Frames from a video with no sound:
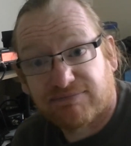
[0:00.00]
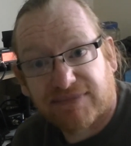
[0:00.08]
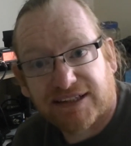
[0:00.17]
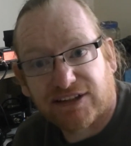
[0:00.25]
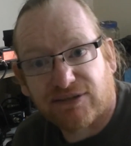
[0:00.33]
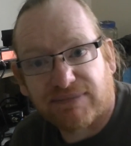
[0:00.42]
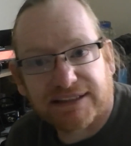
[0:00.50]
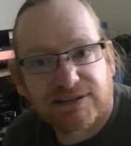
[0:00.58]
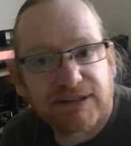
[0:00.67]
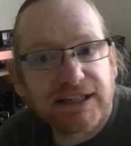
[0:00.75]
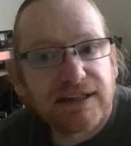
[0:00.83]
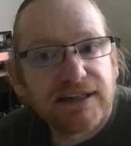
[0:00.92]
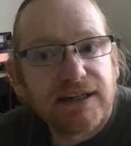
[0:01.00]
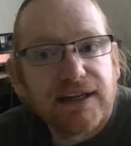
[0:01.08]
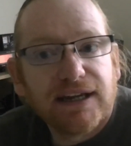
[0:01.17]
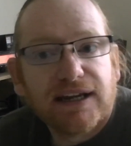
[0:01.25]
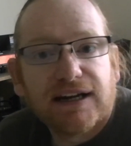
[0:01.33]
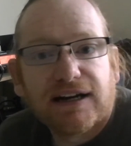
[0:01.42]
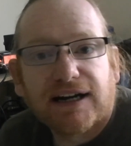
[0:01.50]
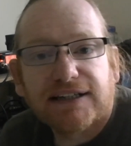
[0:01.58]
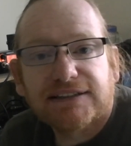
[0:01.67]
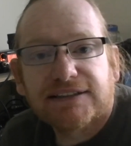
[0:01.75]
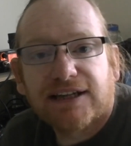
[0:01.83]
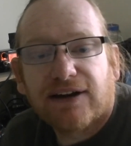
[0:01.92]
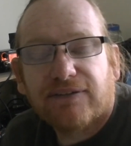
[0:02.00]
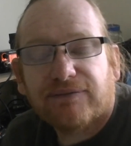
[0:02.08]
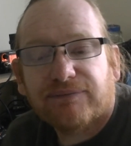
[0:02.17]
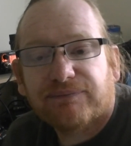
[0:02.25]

It'll come back to me. Right, so